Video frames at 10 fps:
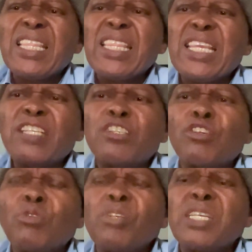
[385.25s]
the
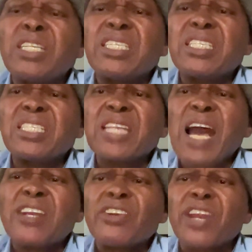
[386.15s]
shoulders
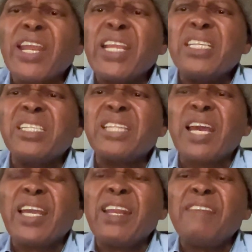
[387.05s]
are raised,
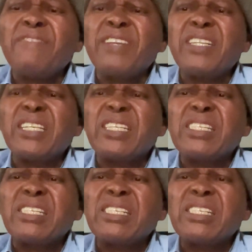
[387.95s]
are elevated.